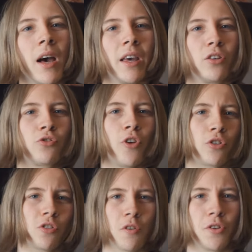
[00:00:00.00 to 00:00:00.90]
I
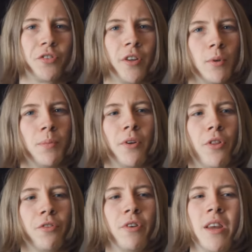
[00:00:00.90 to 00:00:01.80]
first saw this film
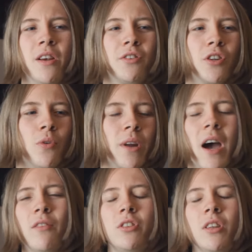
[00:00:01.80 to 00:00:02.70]
about three years ago and I
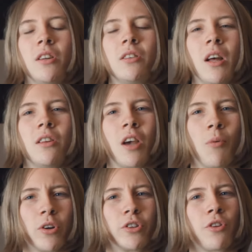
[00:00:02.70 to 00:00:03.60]
haven't seen it since. I
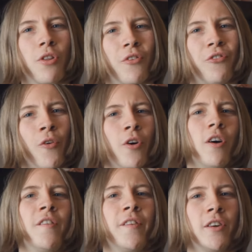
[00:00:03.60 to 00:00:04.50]
watched the four
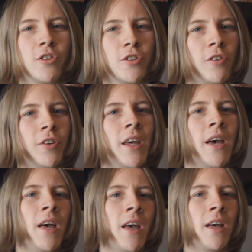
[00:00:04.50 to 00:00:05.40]
hour version of it
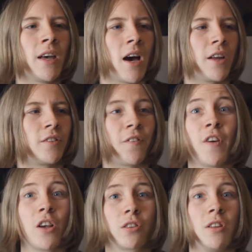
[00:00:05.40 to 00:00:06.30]
and it's a
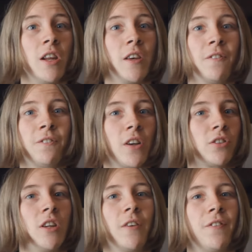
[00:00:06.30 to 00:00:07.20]
fascinating,
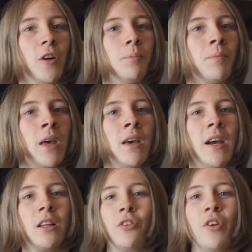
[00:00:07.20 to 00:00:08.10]
fascinating film.
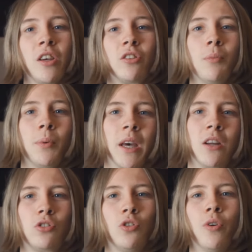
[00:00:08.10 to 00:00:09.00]
It's a very simple
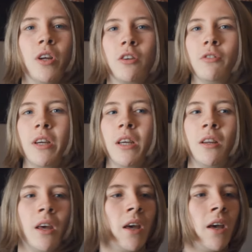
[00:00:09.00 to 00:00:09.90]
kind of story,
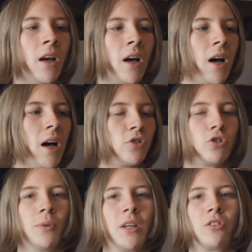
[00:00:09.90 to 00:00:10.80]
greed, uh,
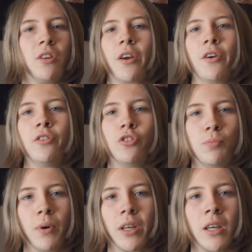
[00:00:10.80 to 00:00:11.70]
someone gets
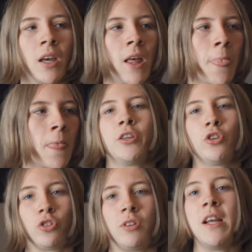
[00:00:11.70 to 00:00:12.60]
inheritance money and it
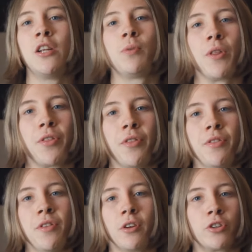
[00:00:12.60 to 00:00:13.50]
just deals with
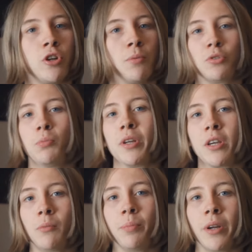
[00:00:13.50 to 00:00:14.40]
the troubles money
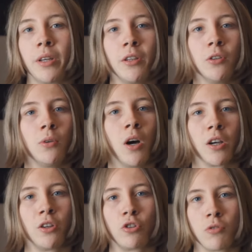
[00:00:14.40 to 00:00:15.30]
can bring, you know, how
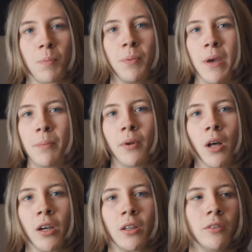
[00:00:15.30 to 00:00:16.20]
it can corrupt people,
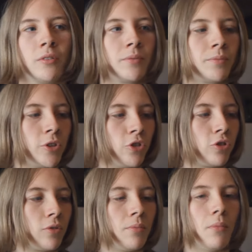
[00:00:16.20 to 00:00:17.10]
how it can
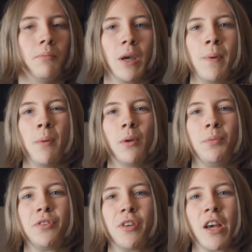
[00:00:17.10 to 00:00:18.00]
just Make people
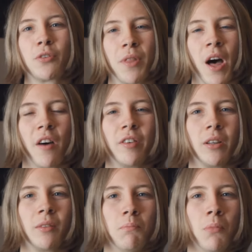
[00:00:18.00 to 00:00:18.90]
obsessed with
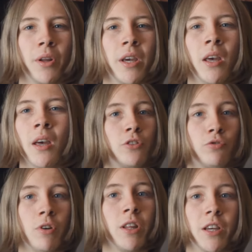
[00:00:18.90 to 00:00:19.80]
having money.
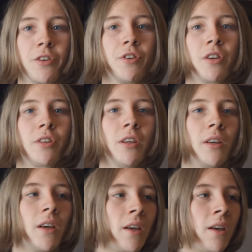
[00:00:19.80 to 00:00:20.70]
It's really
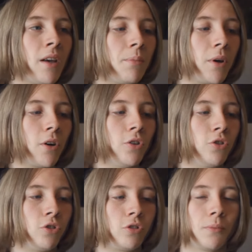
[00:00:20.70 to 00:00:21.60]
interesting
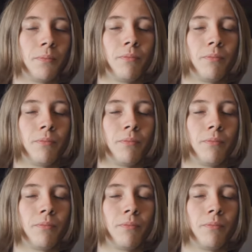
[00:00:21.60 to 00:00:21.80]
because